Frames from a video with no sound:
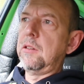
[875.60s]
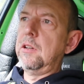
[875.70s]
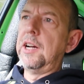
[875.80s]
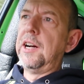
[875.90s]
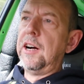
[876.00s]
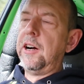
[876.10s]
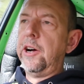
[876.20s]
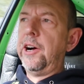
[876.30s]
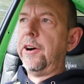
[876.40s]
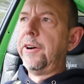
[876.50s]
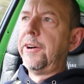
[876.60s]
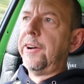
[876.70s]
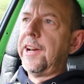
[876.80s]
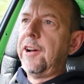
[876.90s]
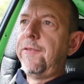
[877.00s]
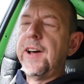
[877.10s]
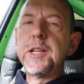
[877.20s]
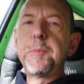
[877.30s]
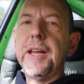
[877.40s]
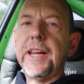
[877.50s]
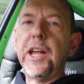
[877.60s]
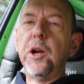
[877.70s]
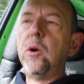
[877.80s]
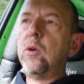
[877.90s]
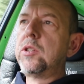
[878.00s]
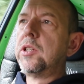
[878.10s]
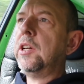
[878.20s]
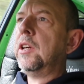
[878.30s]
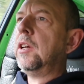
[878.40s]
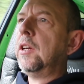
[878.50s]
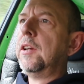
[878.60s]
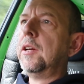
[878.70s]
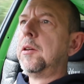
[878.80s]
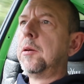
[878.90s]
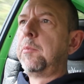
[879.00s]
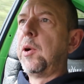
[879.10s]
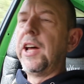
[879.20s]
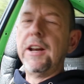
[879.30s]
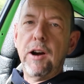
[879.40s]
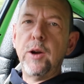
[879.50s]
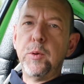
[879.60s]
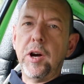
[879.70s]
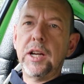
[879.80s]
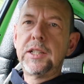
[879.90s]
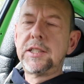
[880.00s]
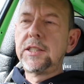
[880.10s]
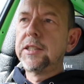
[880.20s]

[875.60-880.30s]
Oh, our fun has been killed by the roadworks.